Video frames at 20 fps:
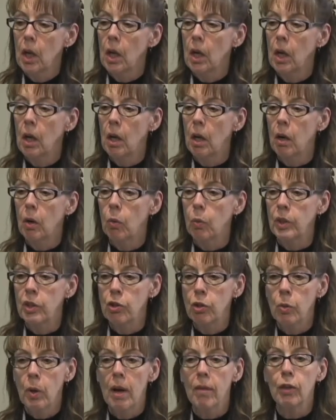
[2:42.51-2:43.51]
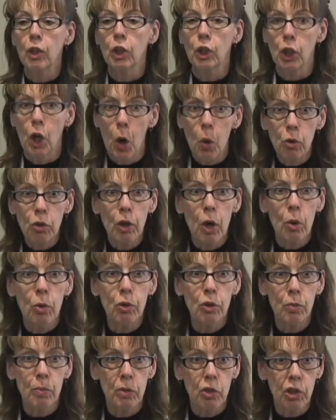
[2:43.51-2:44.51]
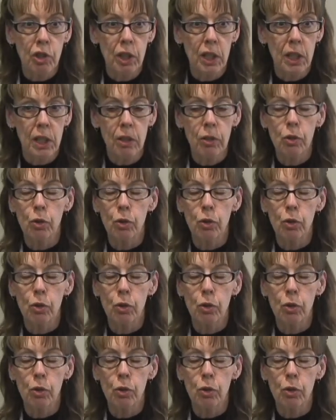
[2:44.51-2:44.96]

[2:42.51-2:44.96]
We do have a low dose machine,